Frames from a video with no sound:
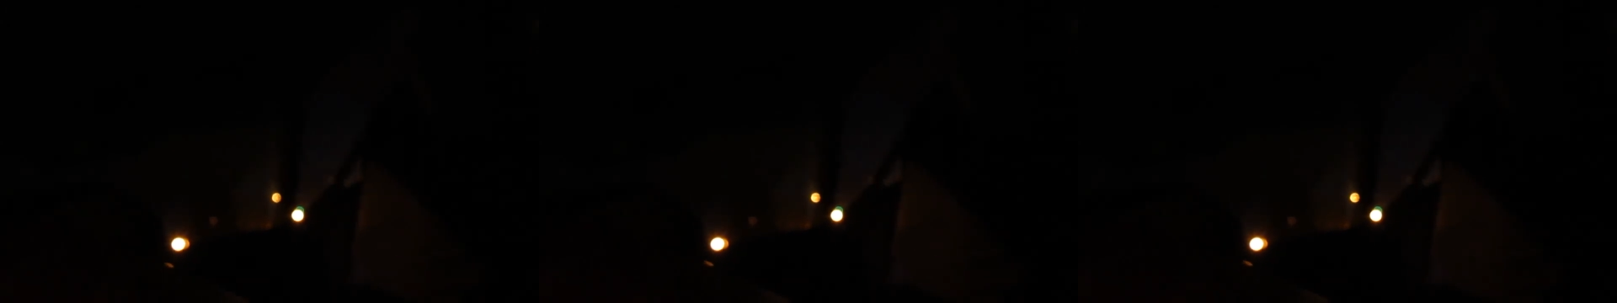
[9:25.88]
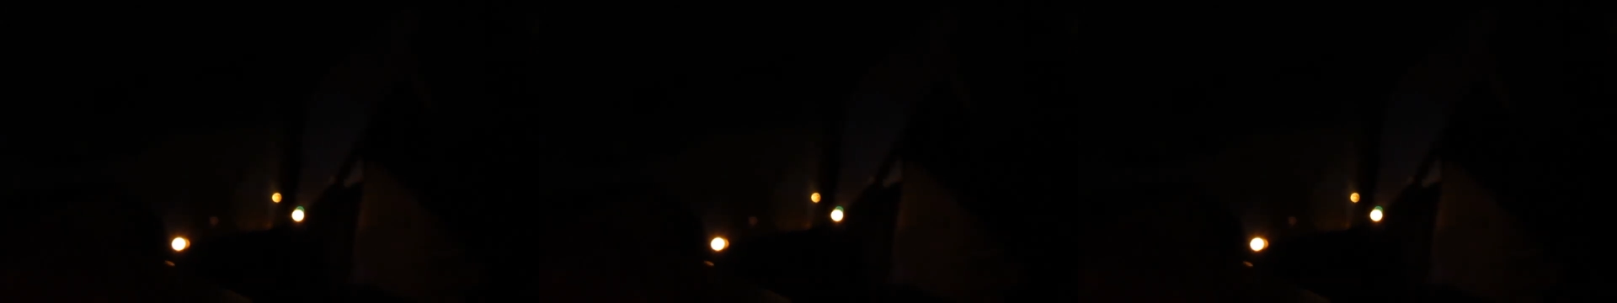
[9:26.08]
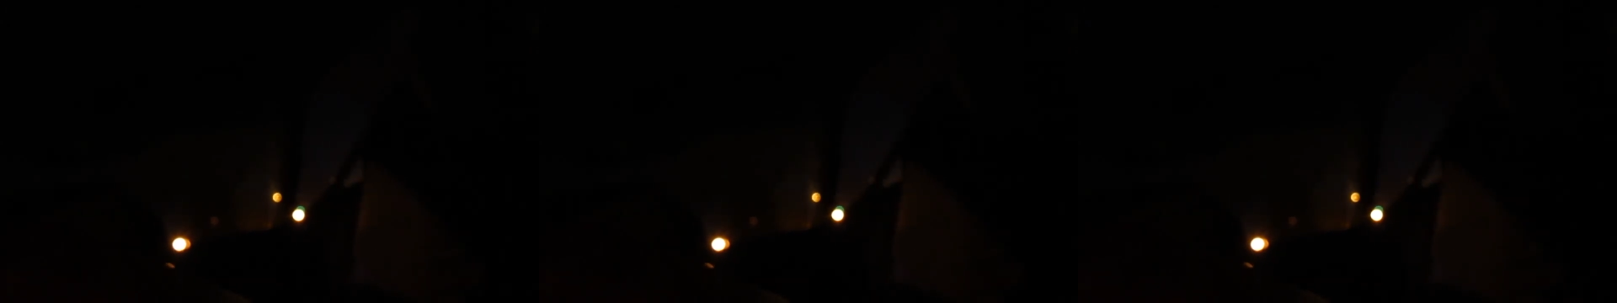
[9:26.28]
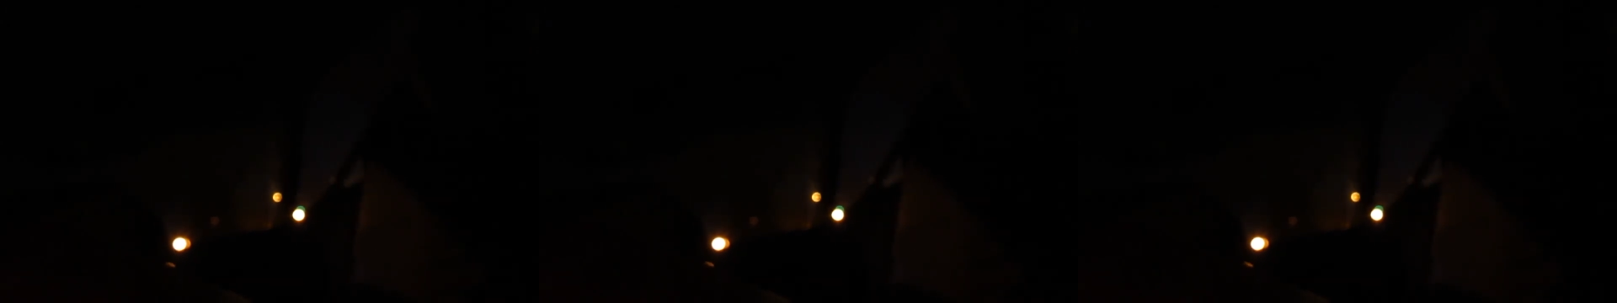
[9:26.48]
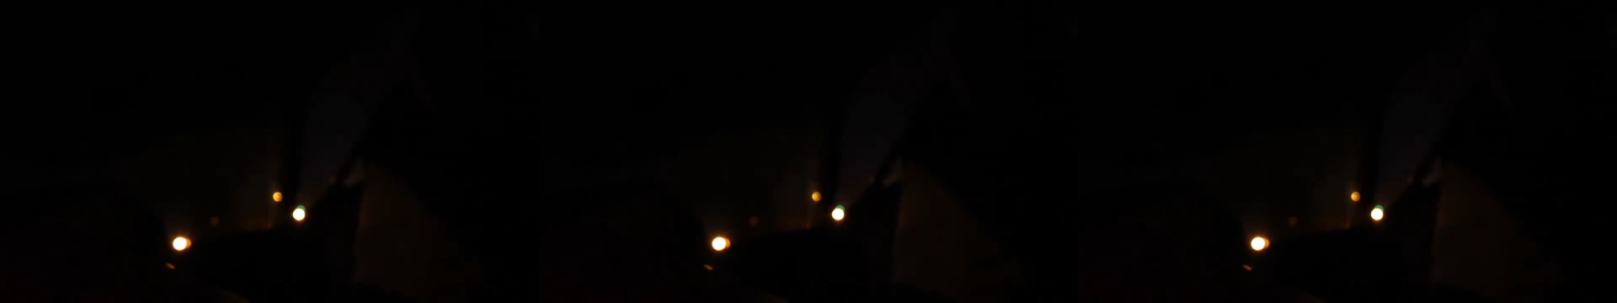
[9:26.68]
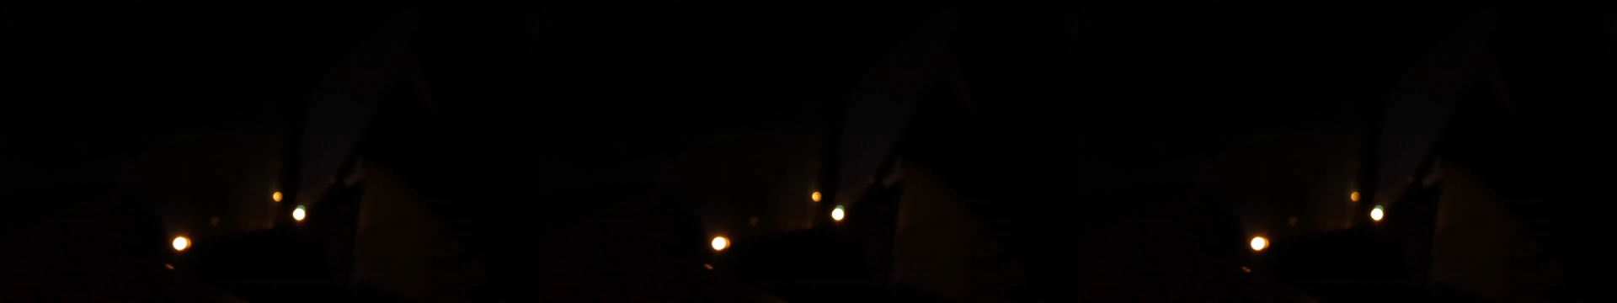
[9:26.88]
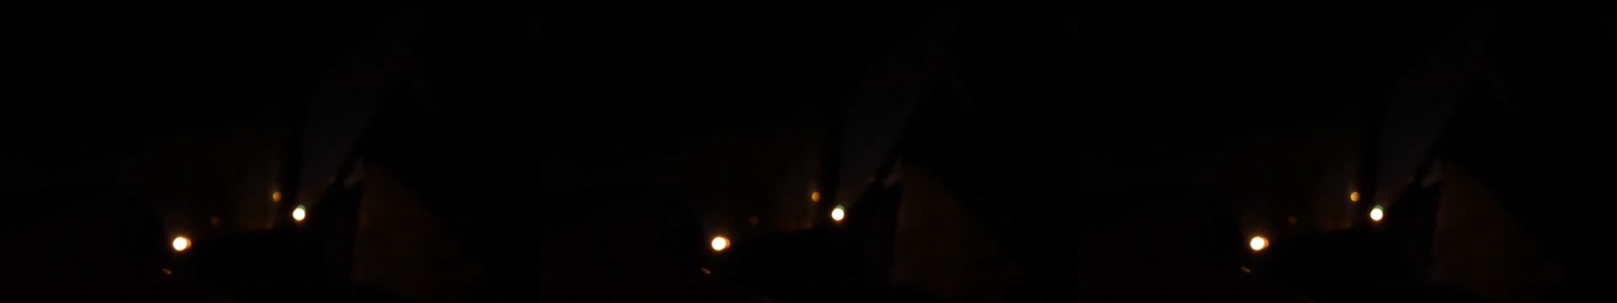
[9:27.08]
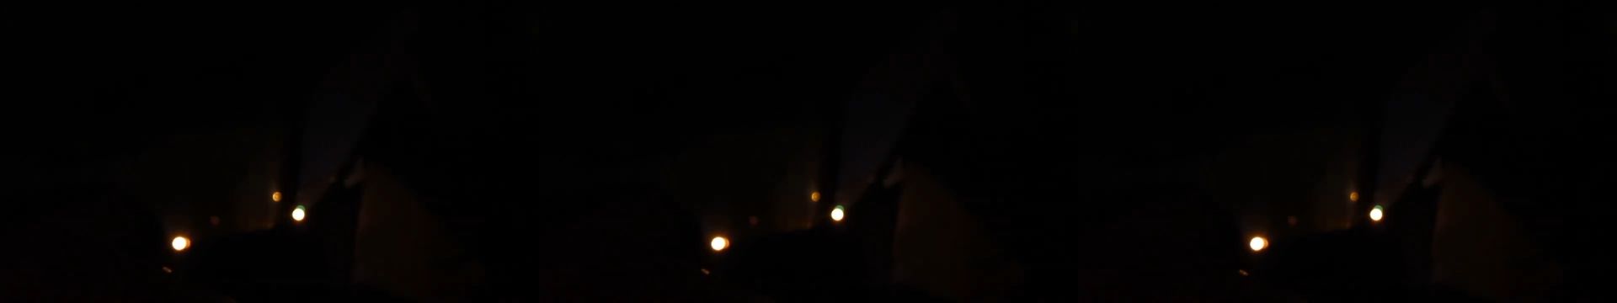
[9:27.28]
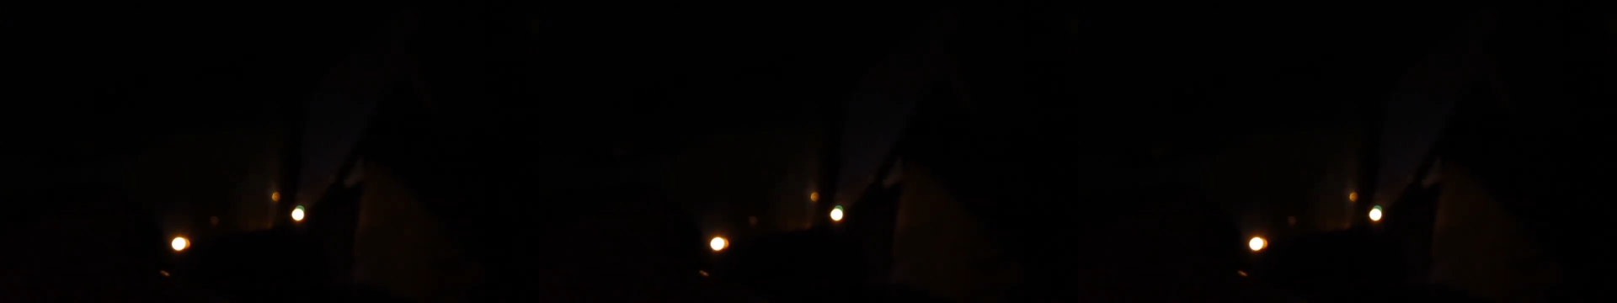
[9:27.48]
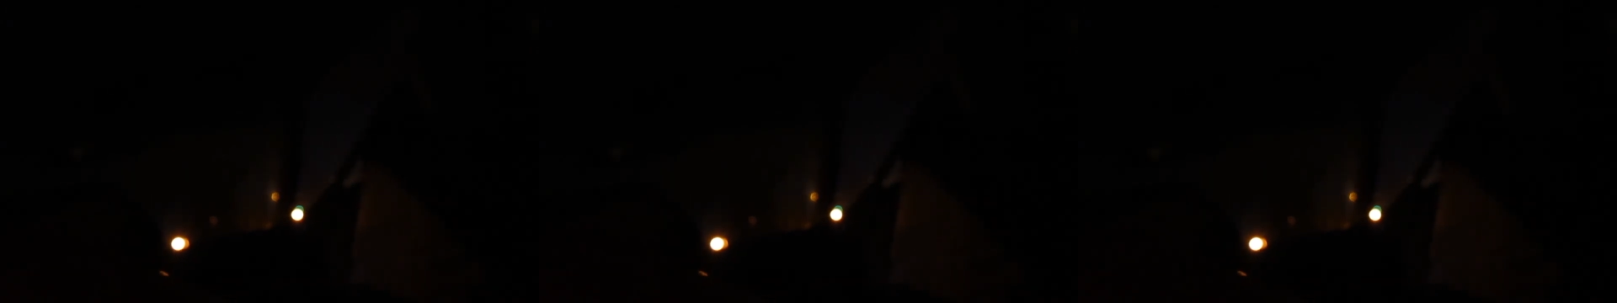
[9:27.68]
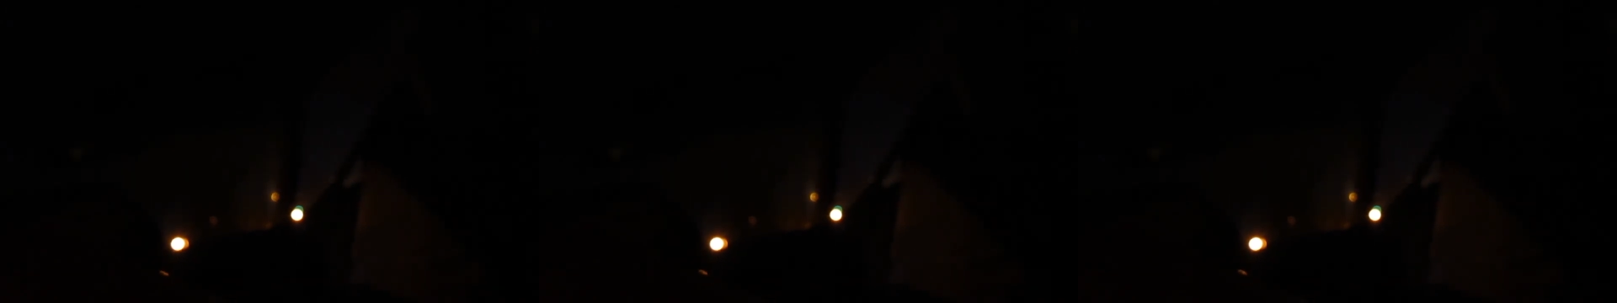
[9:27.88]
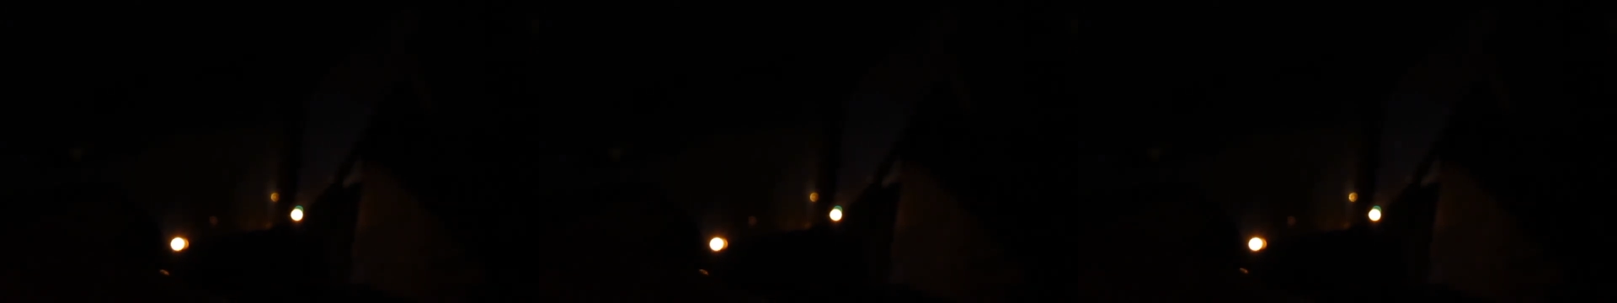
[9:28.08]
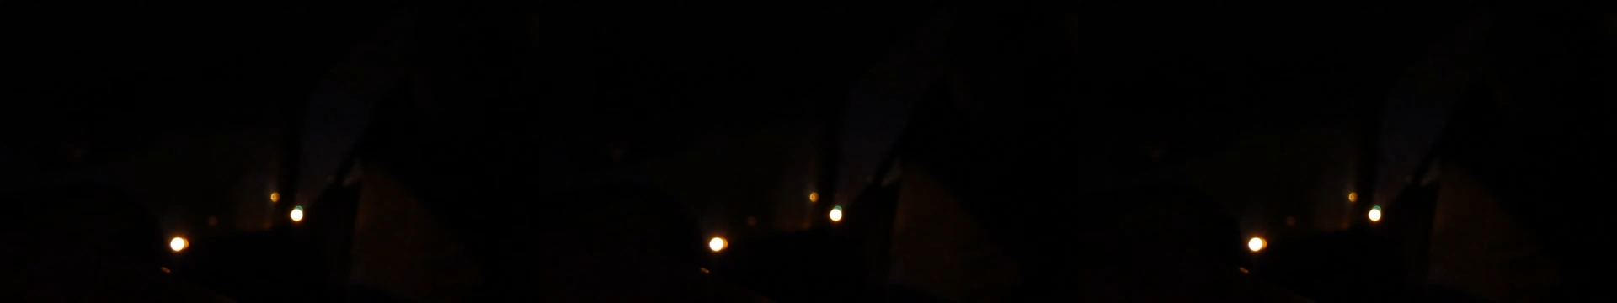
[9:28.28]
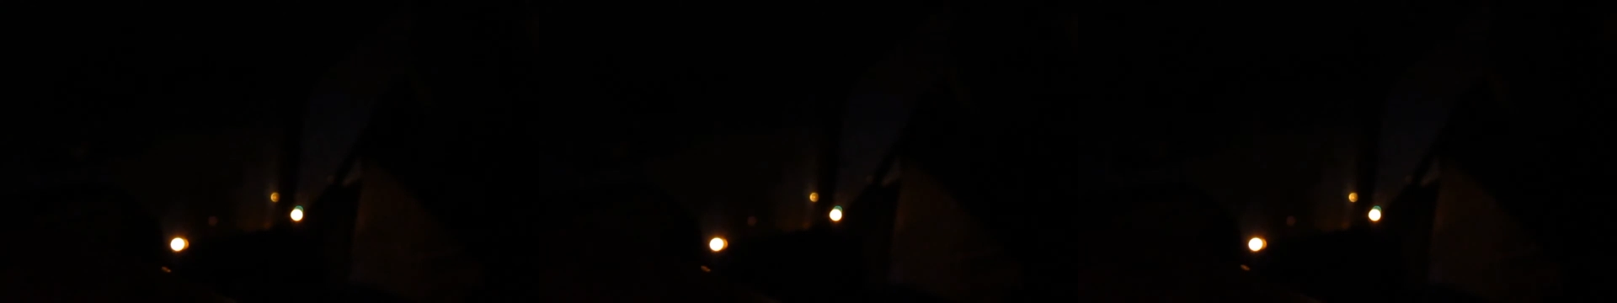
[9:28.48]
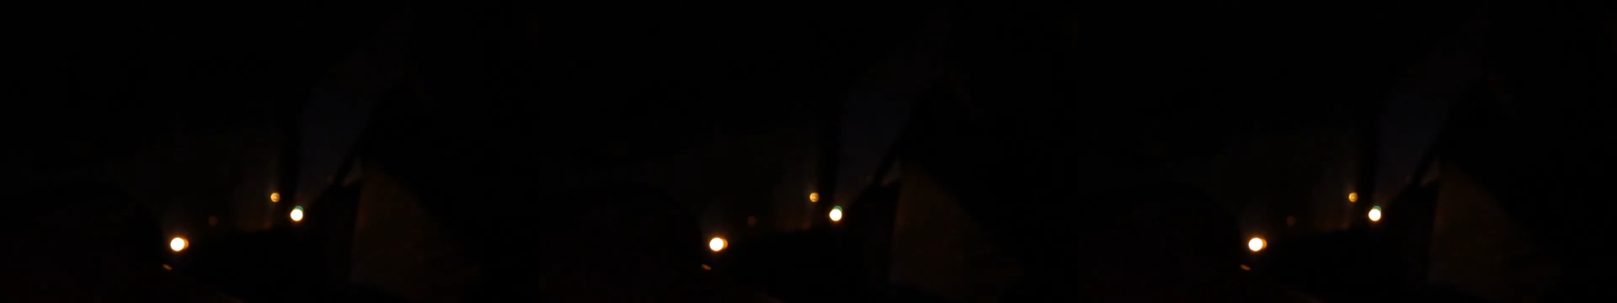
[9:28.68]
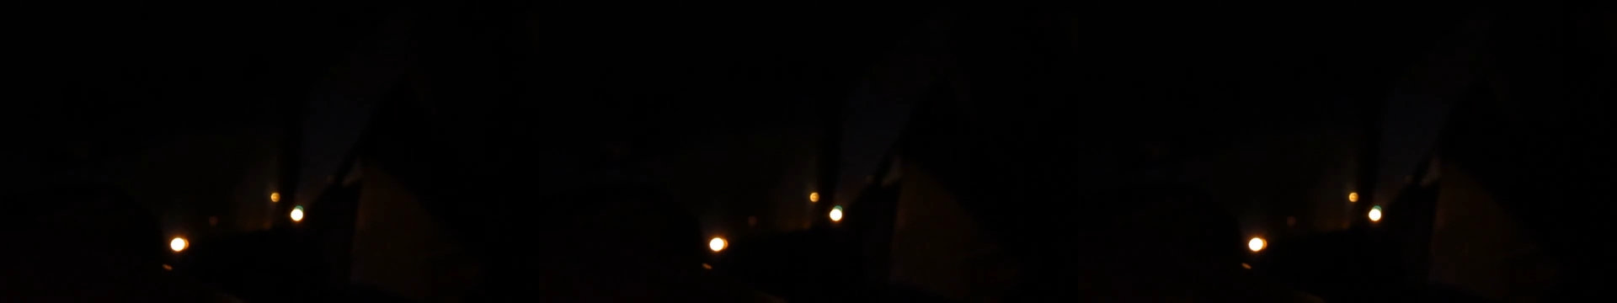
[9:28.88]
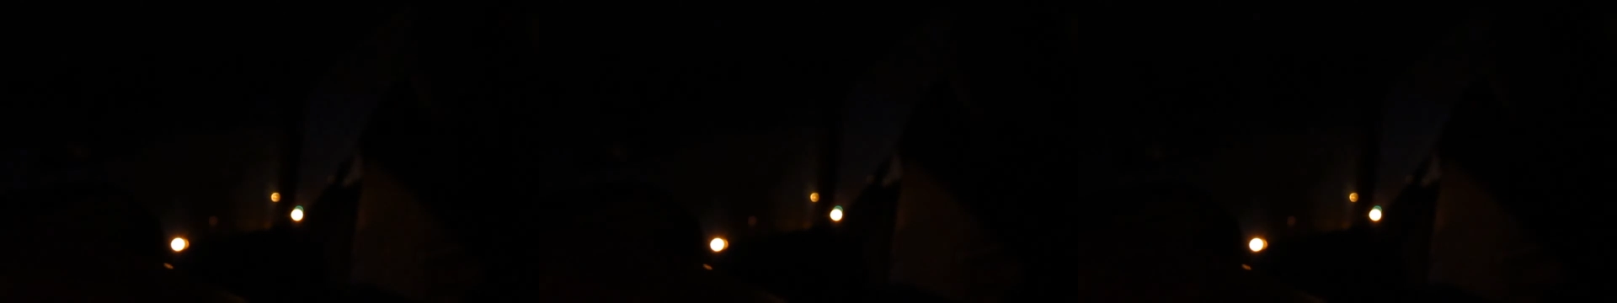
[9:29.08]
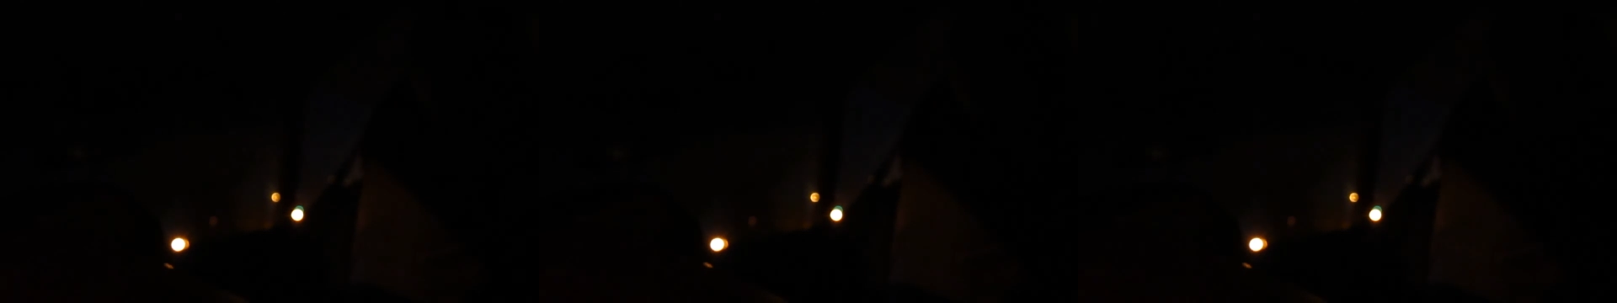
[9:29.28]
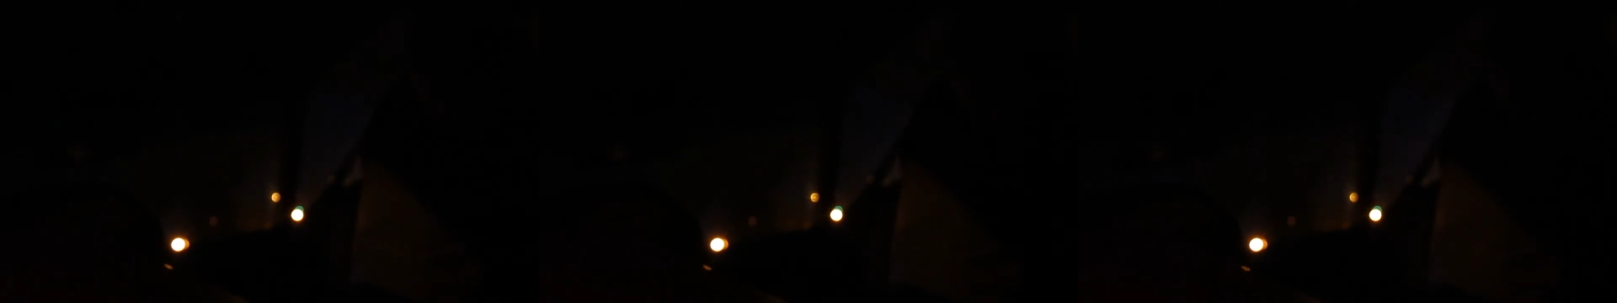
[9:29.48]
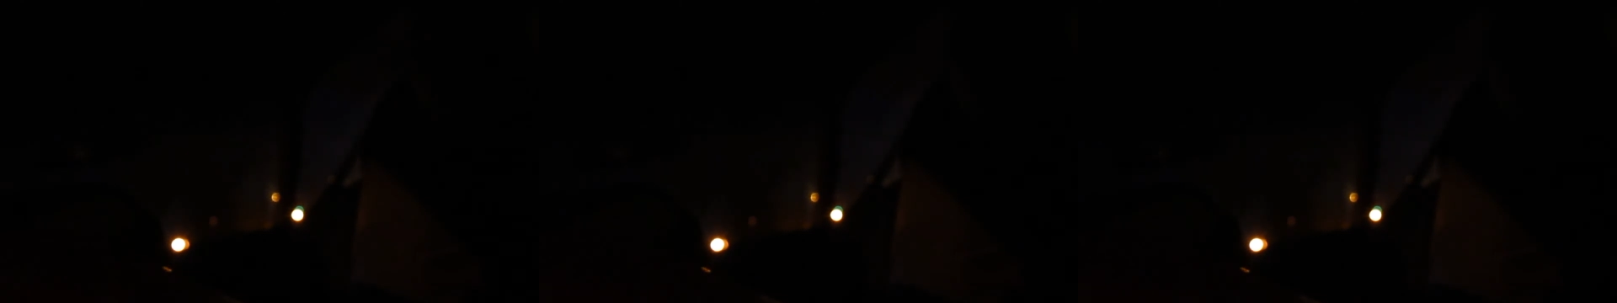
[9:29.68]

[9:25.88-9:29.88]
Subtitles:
(no speaker visible)